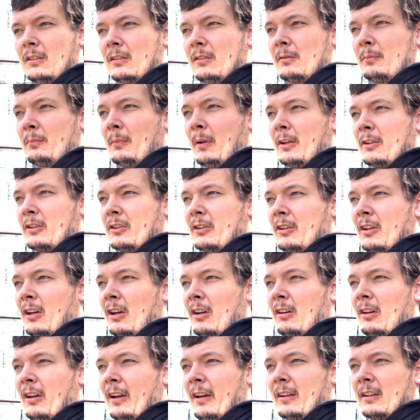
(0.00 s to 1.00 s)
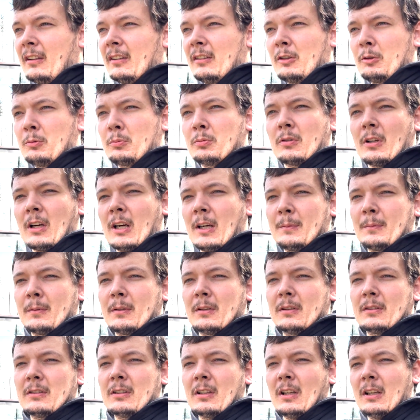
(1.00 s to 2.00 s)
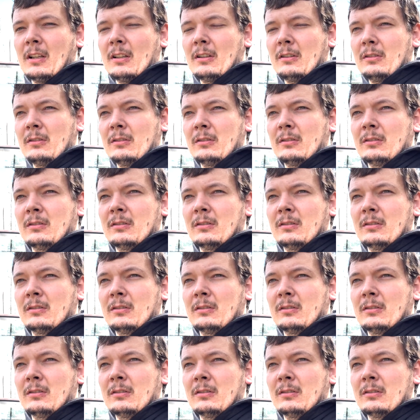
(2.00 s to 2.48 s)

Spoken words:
Make sure y'all like and subscribe to the channel,